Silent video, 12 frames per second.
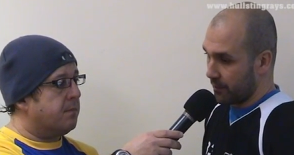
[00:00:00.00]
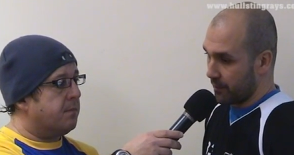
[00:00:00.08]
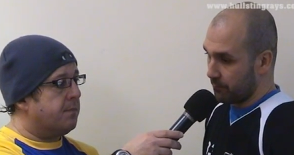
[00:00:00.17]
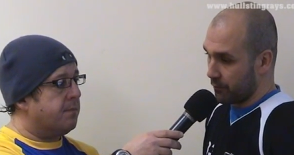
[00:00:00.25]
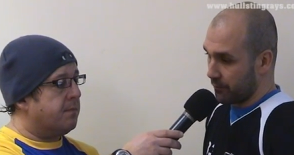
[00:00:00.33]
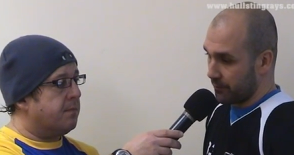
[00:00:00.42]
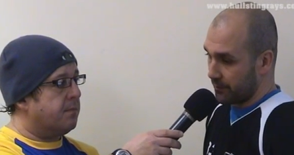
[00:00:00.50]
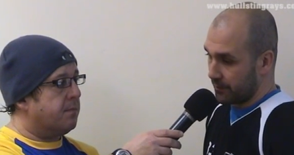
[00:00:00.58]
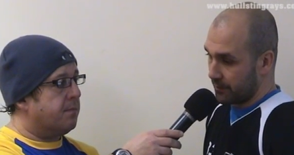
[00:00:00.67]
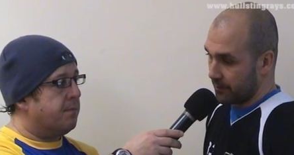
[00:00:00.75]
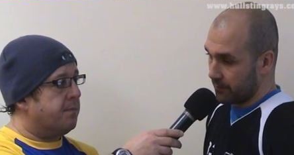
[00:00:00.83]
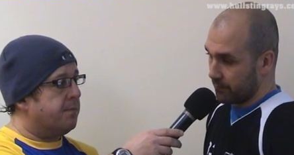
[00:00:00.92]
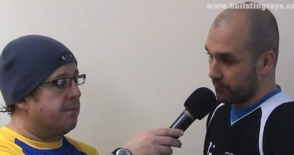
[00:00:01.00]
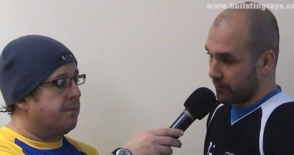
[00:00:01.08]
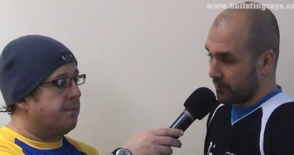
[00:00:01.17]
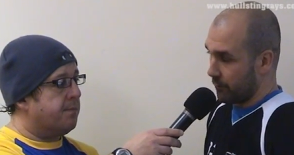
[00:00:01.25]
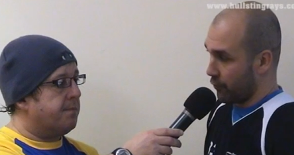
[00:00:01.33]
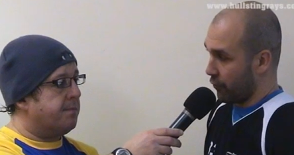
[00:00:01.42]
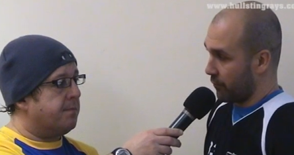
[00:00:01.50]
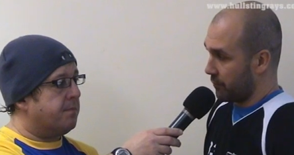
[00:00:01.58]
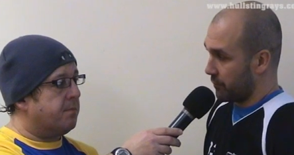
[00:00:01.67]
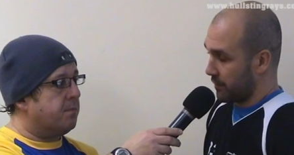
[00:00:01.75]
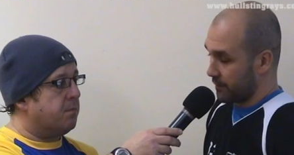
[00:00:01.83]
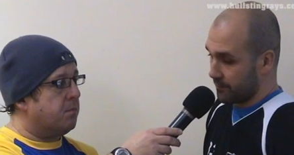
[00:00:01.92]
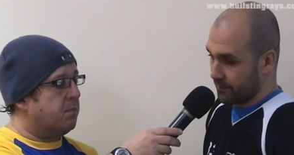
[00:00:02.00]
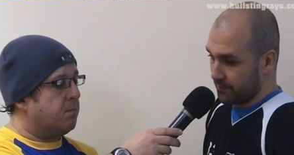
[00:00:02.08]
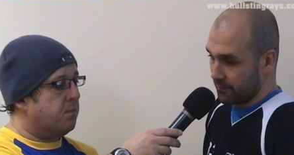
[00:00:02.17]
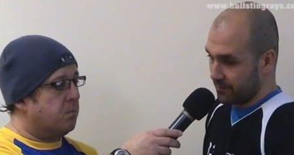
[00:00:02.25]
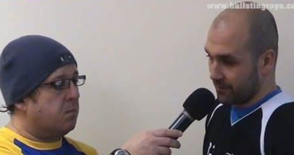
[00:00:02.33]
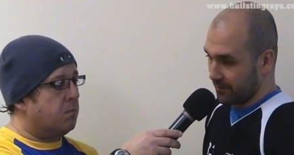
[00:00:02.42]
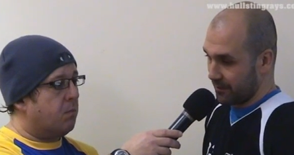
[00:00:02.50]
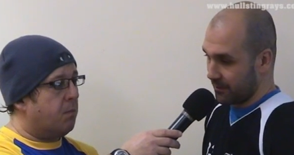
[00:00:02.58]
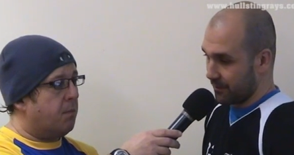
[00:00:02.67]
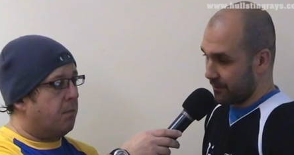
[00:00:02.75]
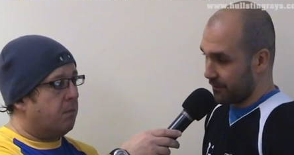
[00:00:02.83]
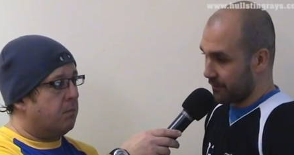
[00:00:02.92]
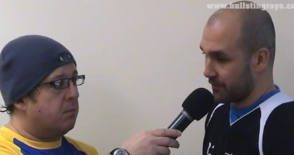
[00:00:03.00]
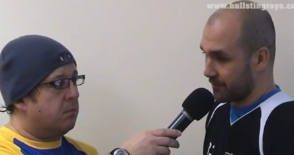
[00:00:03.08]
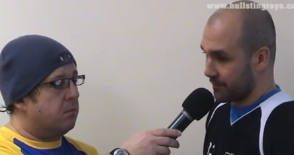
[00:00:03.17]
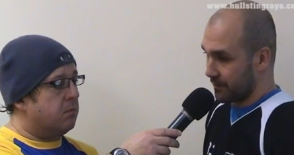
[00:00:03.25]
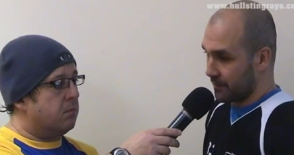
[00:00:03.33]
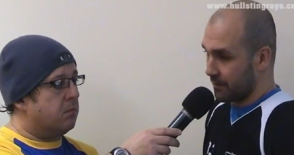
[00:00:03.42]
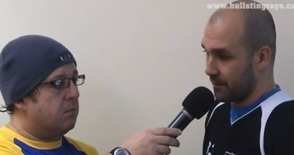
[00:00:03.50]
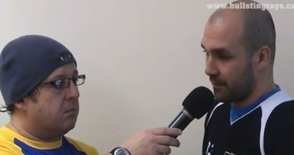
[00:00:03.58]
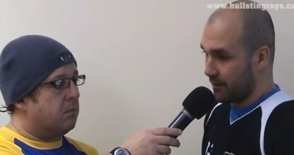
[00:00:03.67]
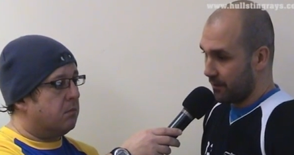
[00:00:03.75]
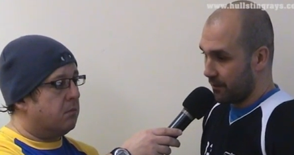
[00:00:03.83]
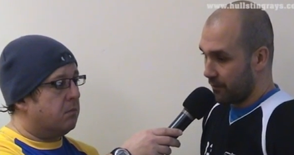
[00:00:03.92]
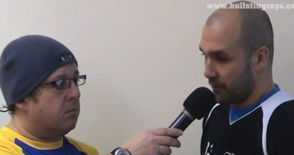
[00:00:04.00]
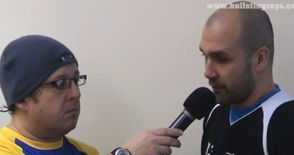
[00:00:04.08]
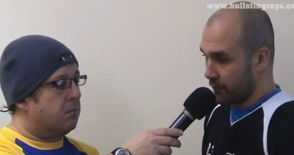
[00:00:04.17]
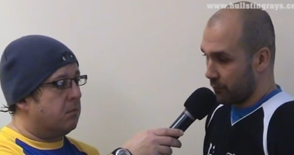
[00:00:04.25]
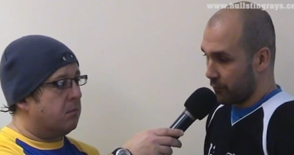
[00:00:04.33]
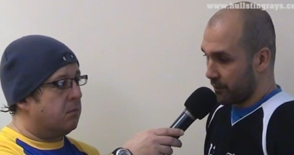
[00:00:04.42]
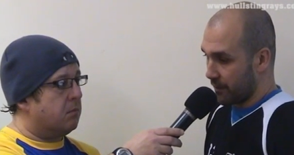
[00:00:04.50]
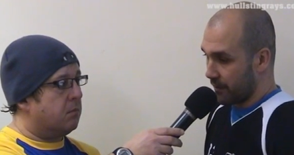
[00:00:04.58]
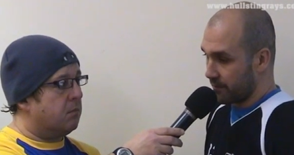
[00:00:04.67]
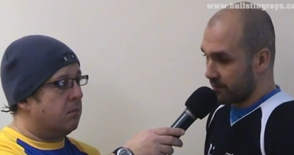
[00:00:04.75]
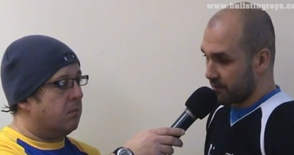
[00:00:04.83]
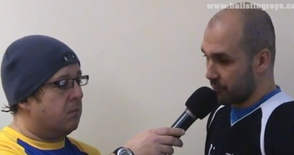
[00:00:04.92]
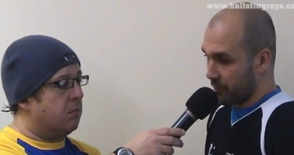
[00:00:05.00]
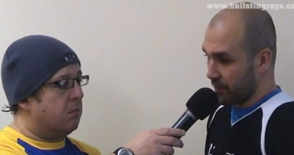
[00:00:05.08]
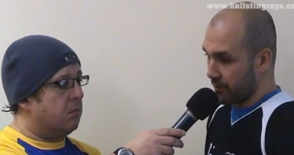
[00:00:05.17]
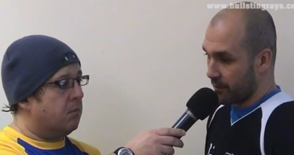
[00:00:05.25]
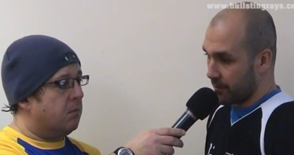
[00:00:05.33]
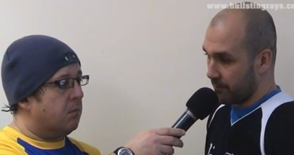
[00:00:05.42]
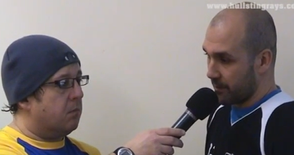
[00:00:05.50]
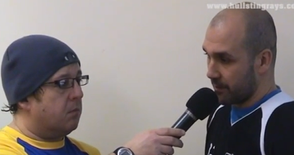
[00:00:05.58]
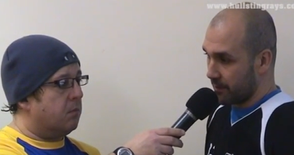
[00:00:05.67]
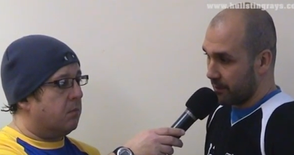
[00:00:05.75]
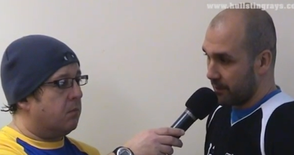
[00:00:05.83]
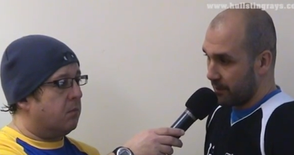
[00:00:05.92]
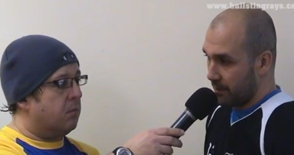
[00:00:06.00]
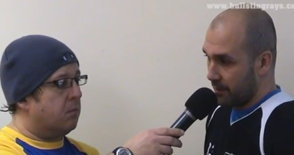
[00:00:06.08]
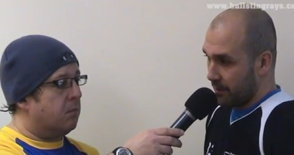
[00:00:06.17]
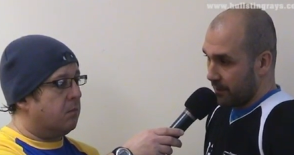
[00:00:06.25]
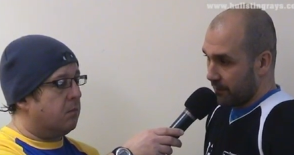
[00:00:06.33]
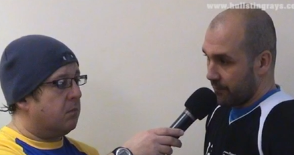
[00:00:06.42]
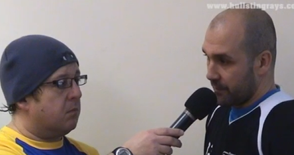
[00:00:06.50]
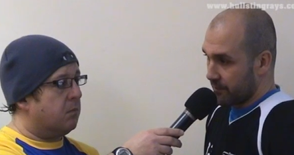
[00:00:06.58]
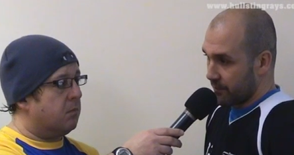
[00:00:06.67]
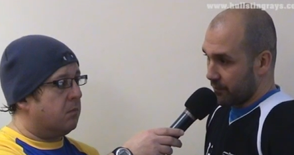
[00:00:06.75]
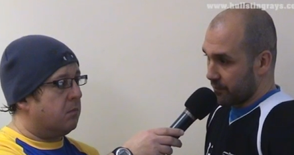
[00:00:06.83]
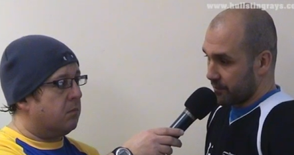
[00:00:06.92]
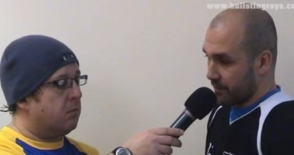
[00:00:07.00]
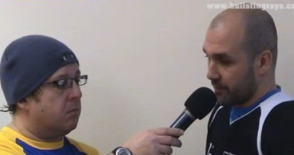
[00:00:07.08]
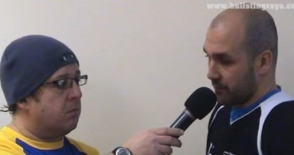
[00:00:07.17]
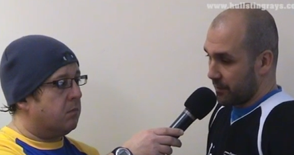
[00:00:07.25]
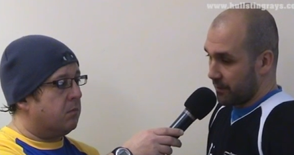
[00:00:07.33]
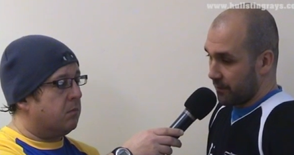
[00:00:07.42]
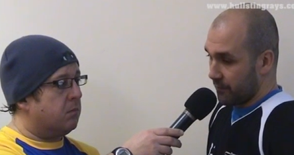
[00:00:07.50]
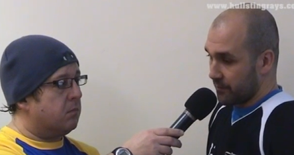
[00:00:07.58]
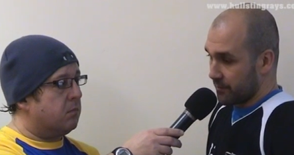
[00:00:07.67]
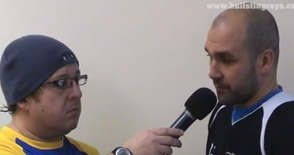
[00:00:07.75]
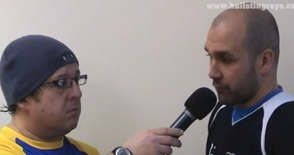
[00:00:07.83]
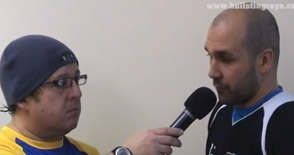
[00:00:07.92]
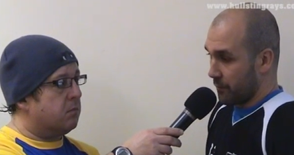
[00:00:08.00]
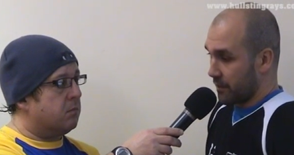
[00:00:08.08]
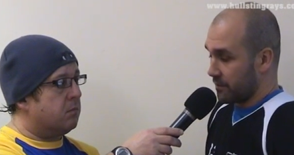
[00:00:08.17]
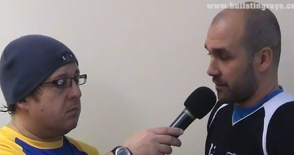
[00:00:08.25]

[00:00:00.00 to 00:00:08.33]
Speaker 1: that building, and then we come home and be the league leaders, and then you don't put that display on. I mean, if that's how it's going to be, obviously we'll make